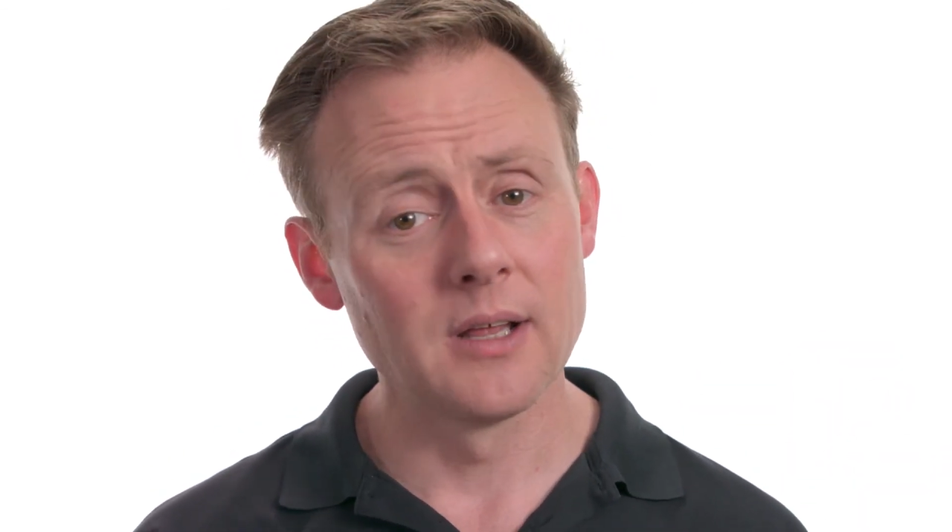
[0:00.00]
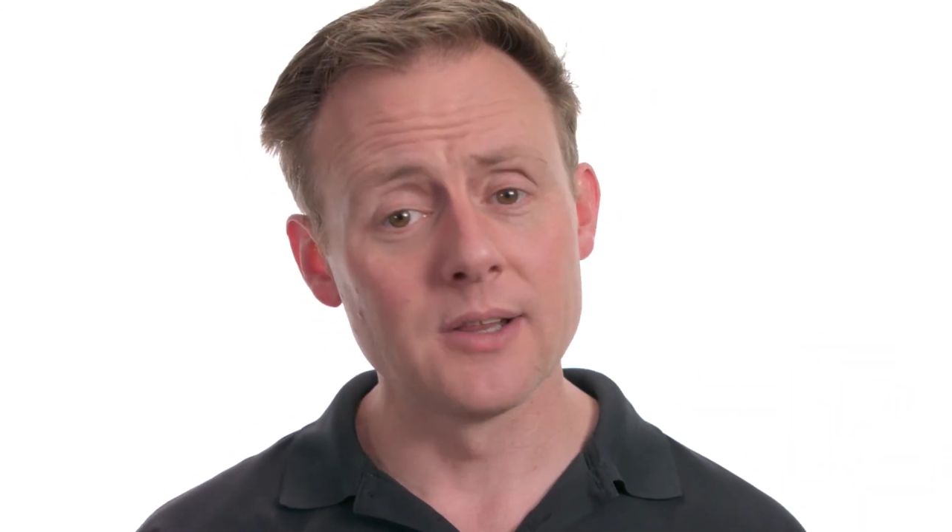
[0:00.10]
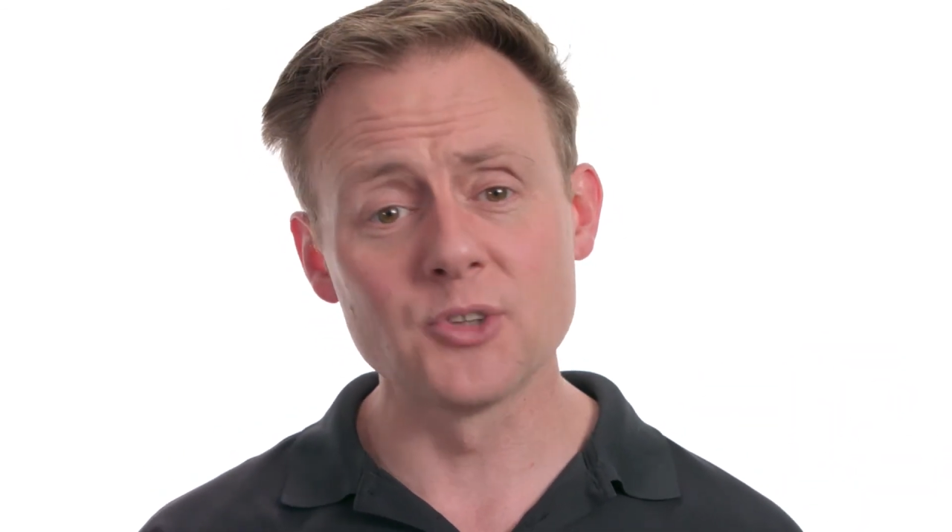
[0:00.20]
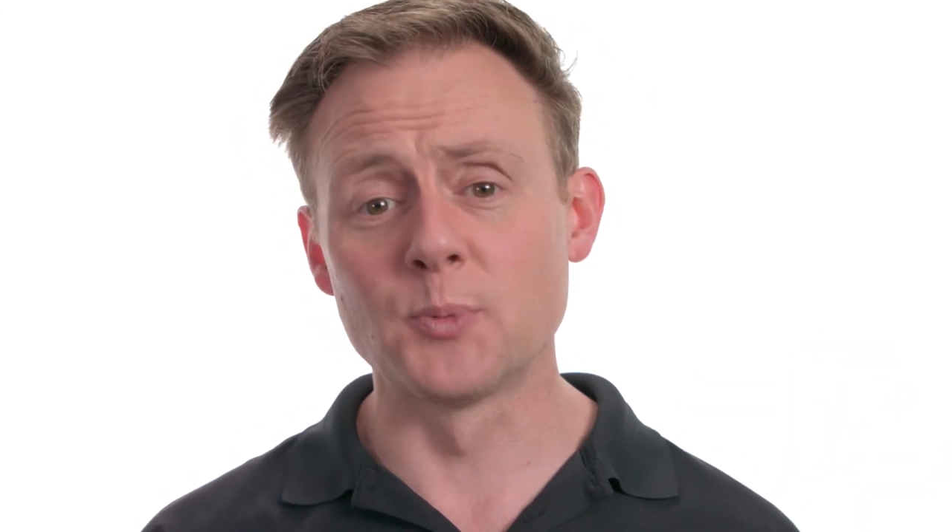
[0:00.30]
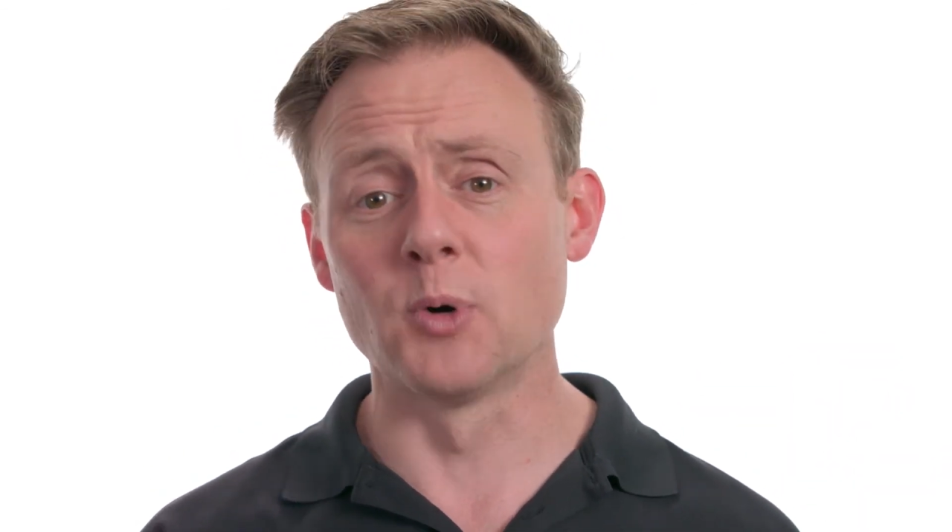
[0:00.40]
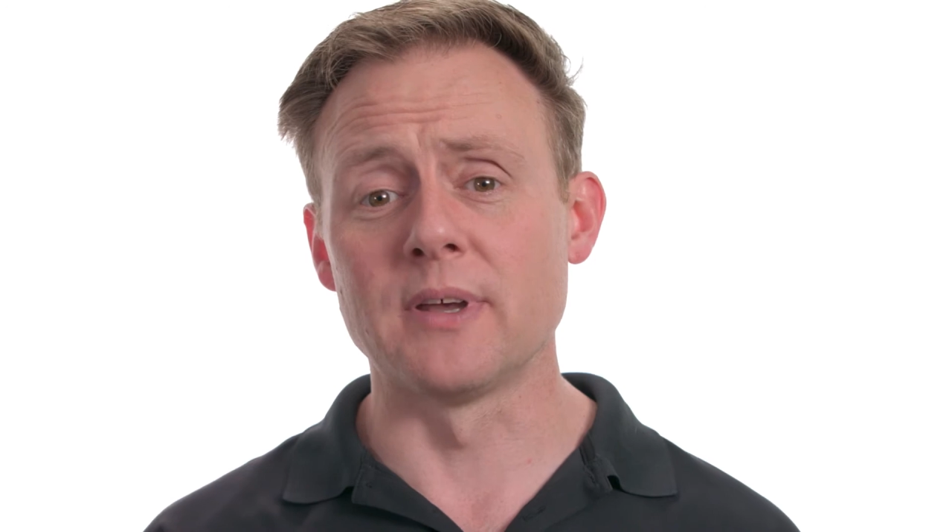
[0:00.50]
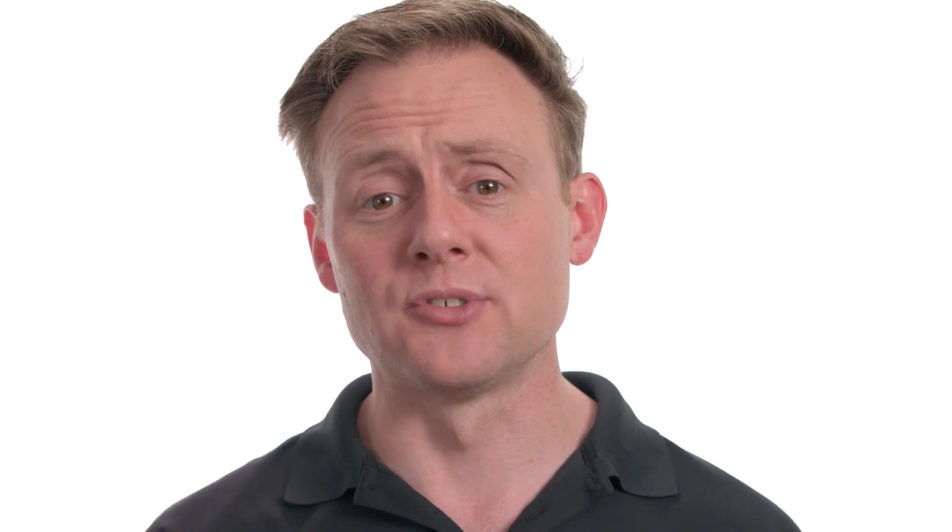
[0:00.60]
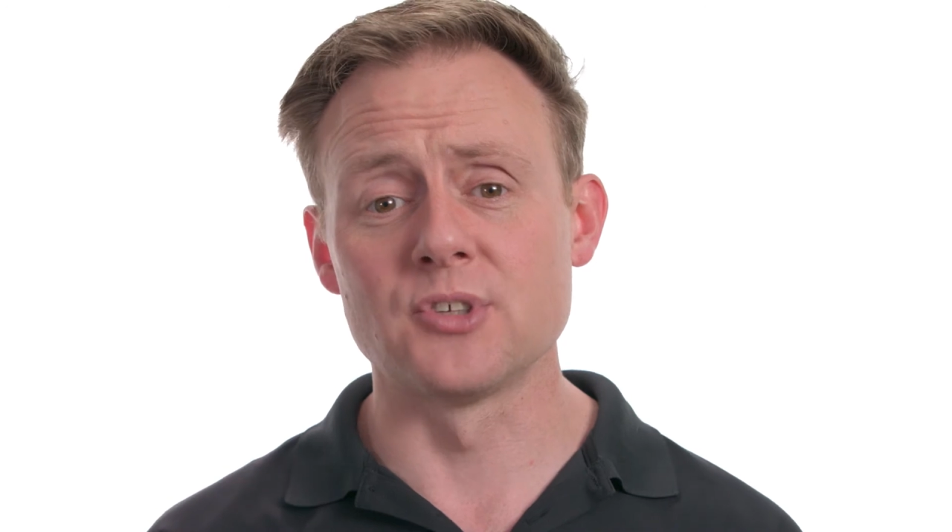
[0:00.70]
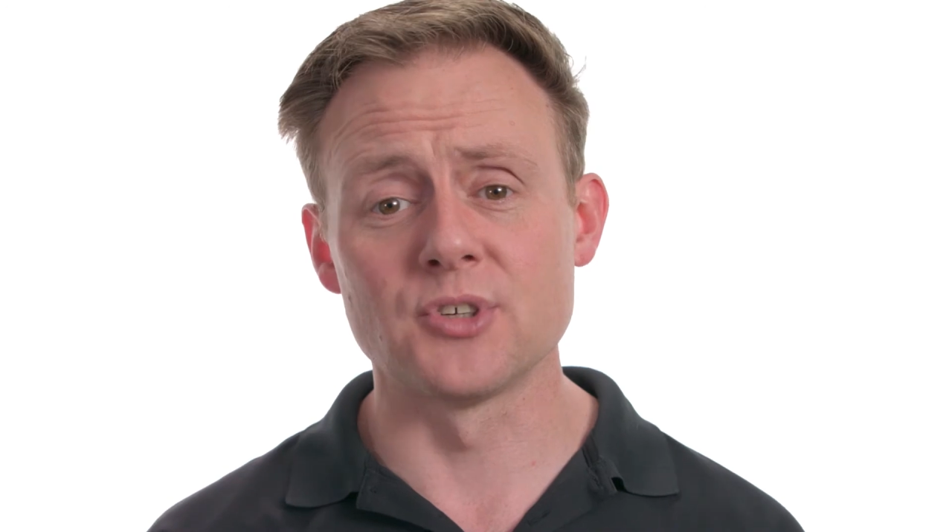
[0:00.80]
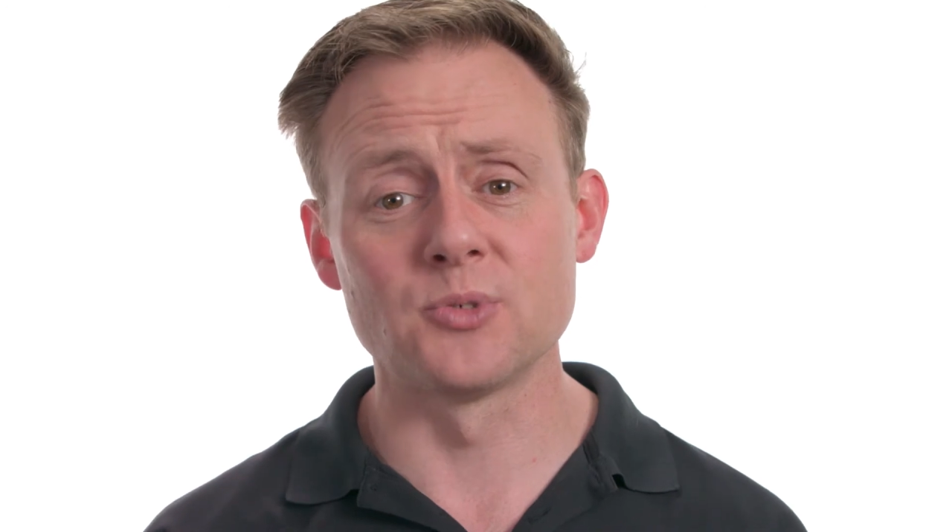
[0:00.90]
Those poor
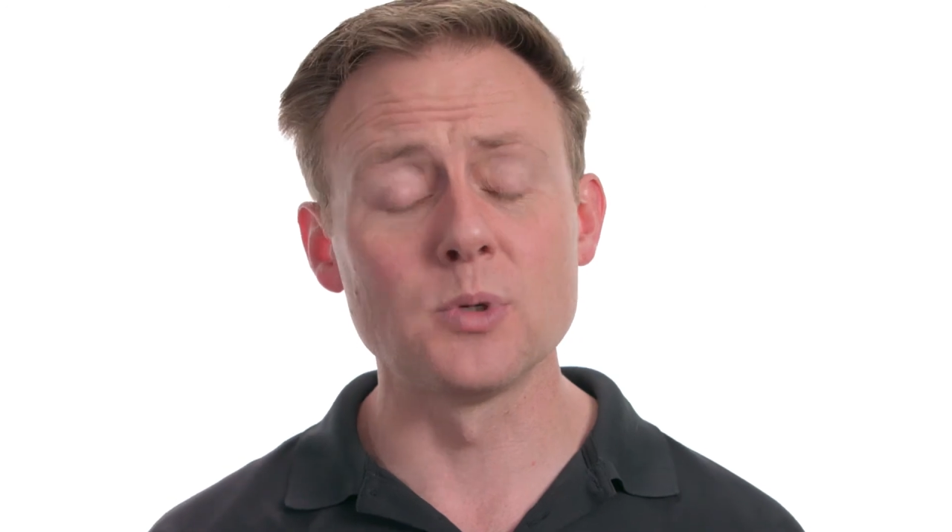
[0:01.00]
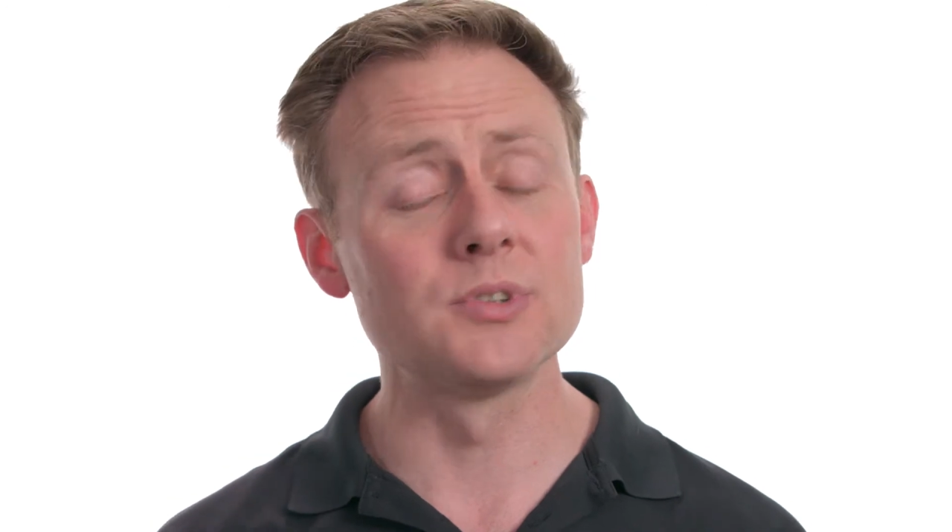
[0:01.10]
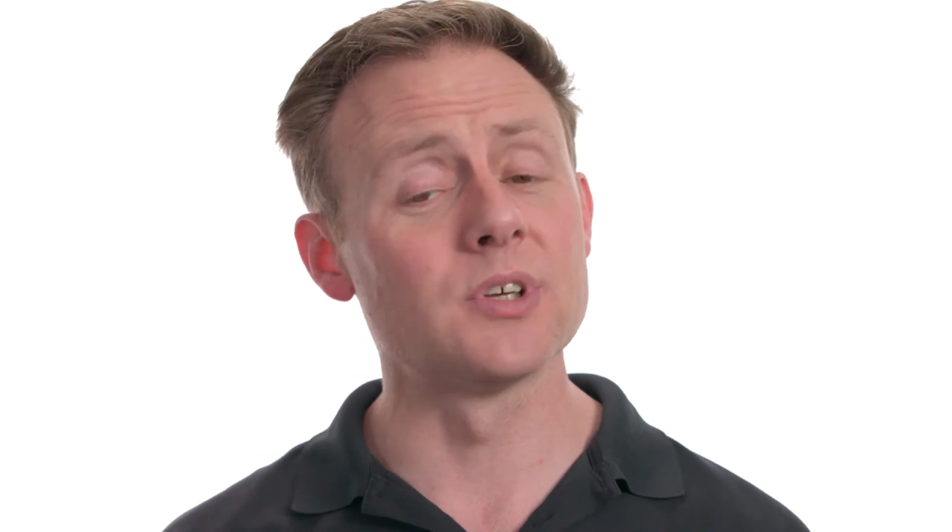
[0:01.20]
messages will